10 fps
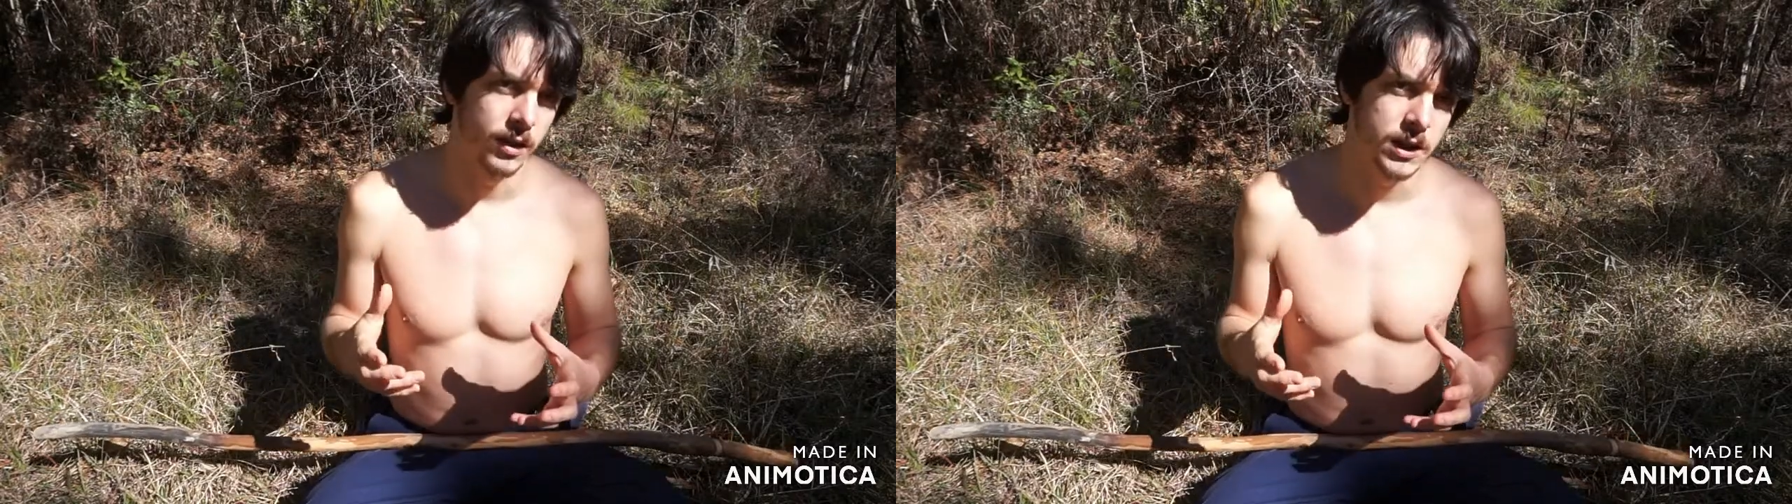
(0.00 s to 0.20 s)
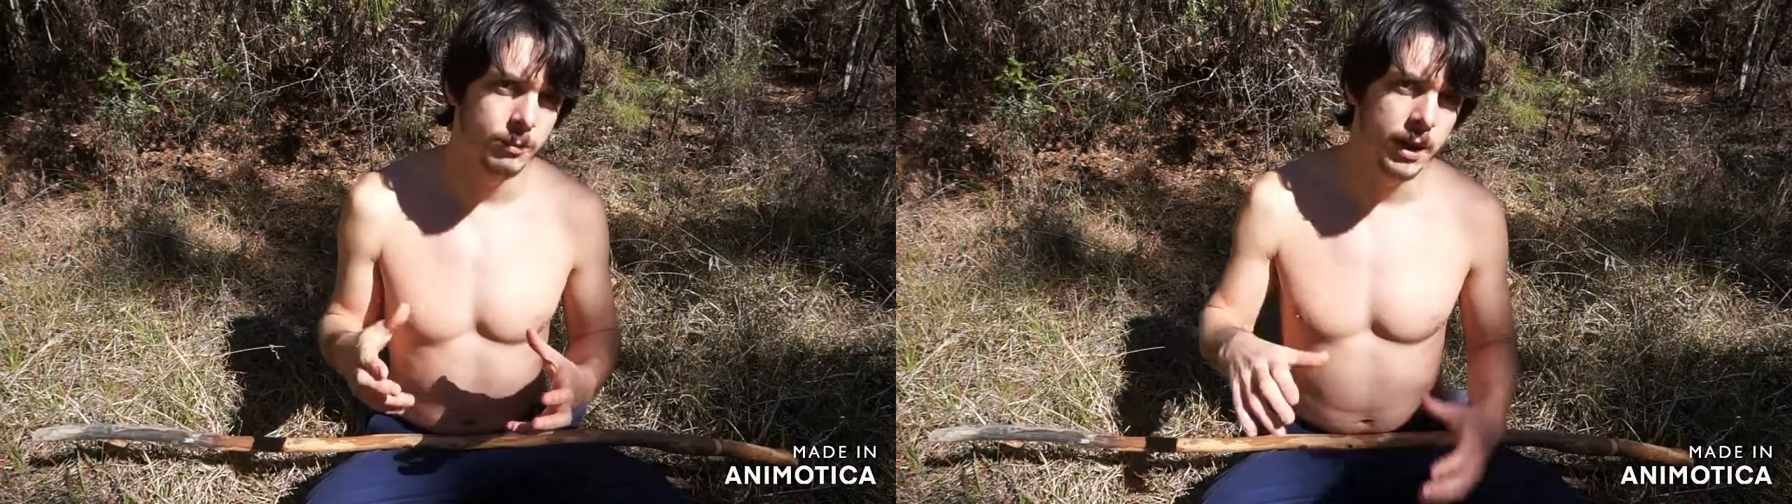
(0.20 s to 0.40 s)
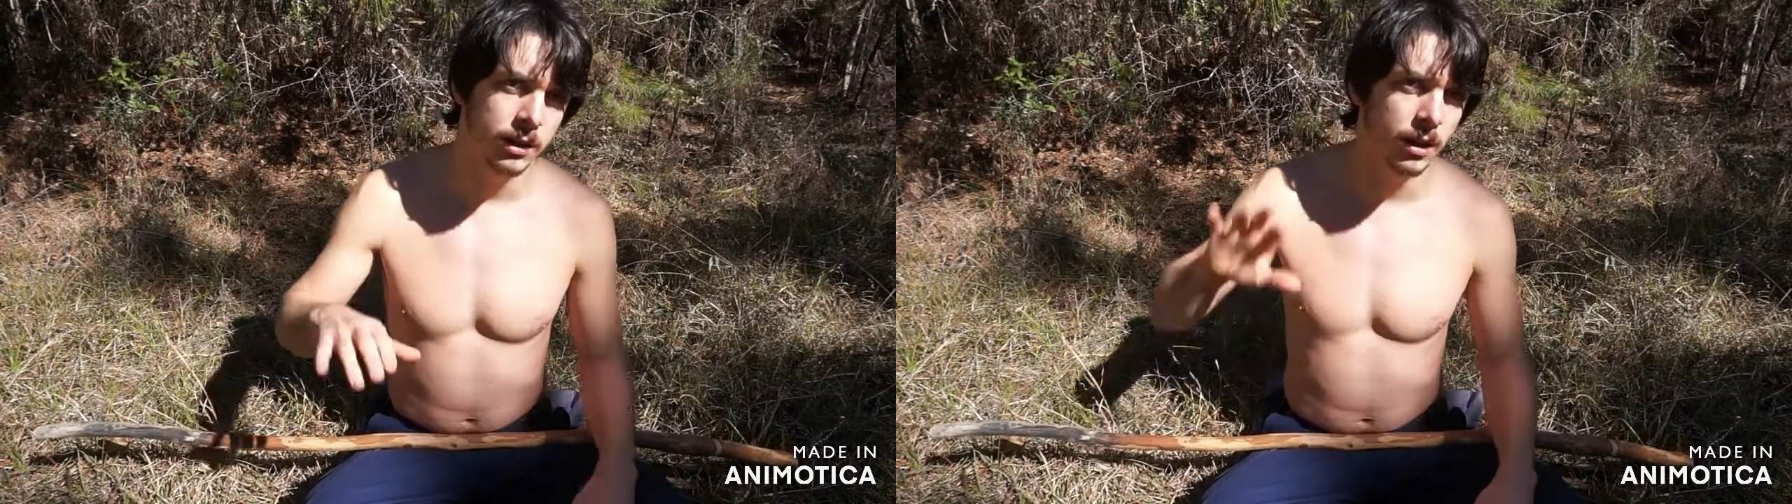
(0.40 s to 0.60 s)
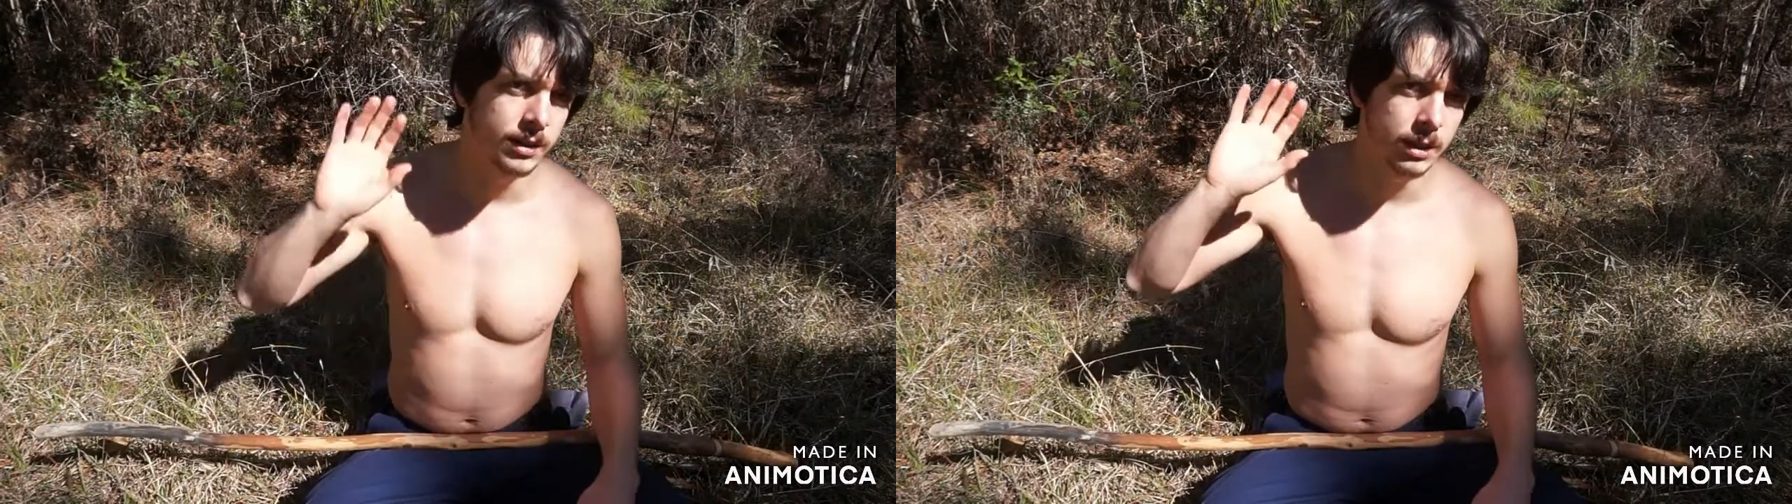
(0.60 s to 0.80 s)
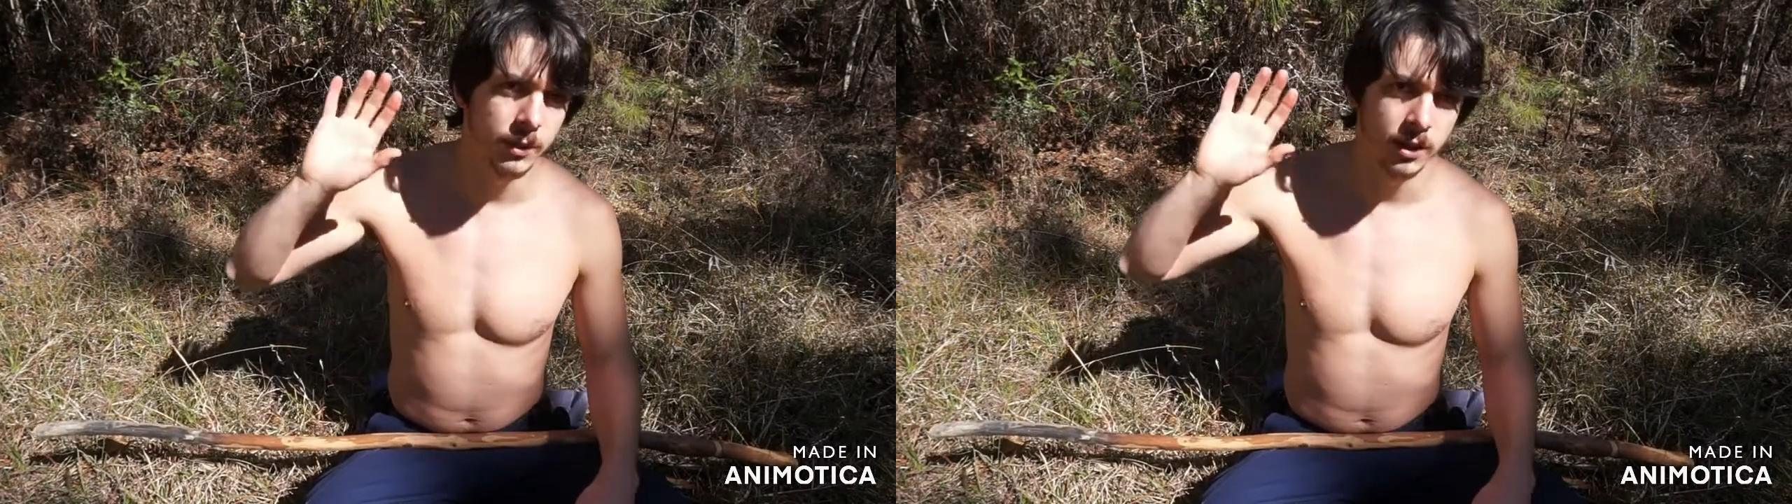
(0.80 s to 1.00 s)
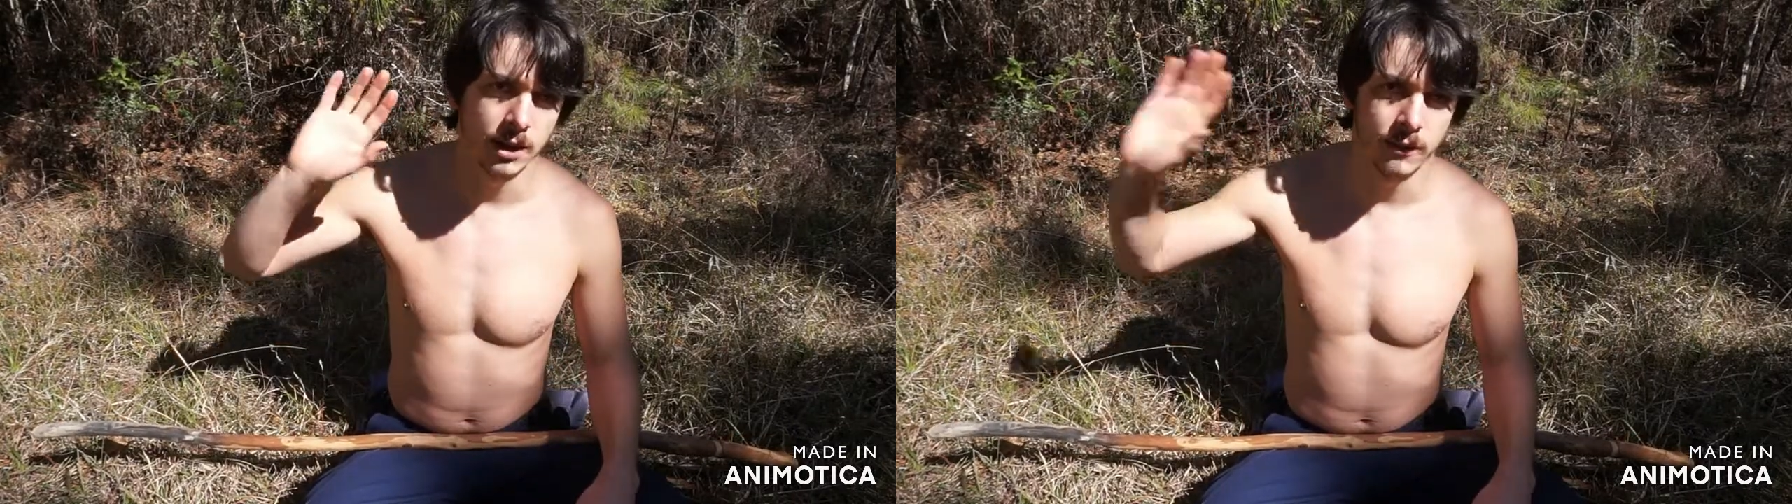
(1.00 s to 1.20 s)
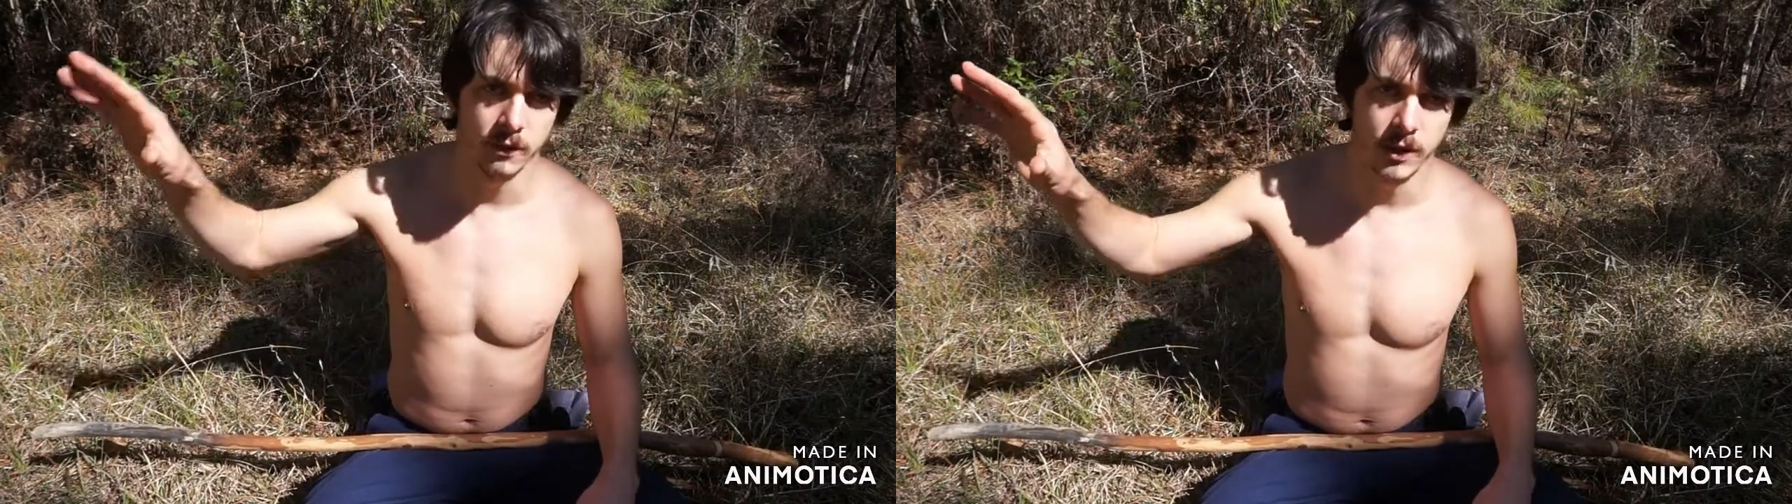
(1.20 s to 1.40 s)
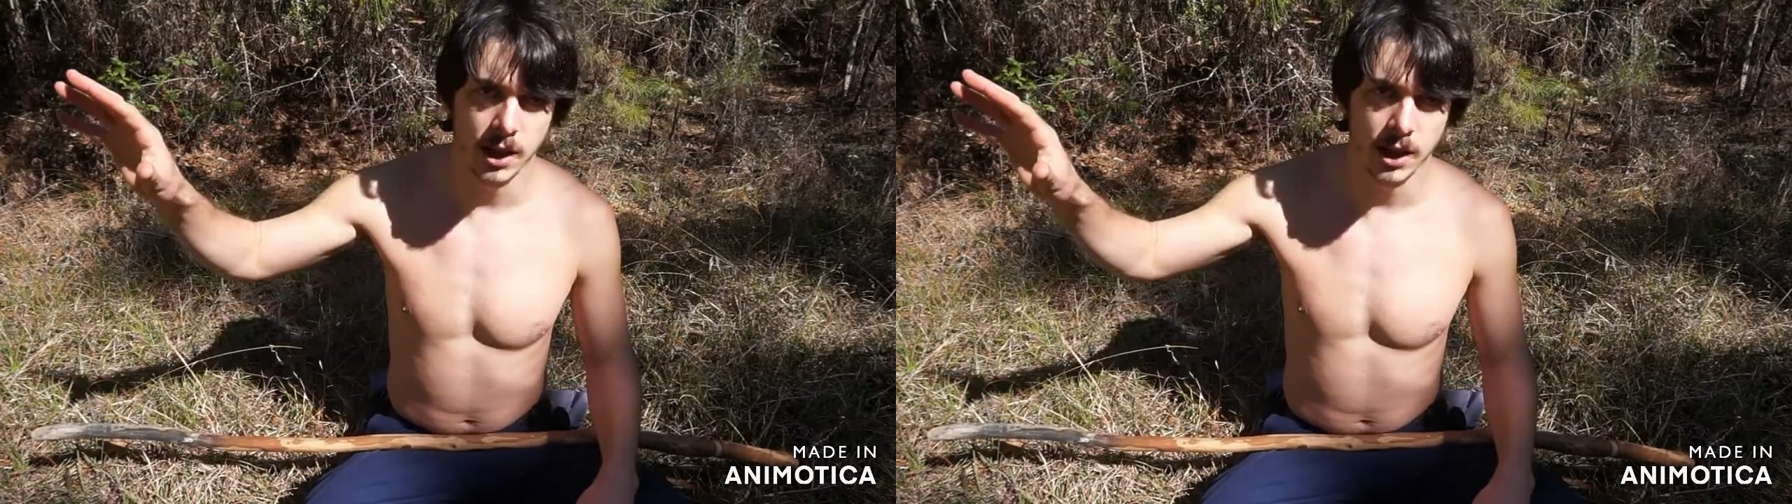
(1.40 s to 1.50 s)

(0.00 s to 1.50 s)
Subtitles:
The spindle I'll deal with in a different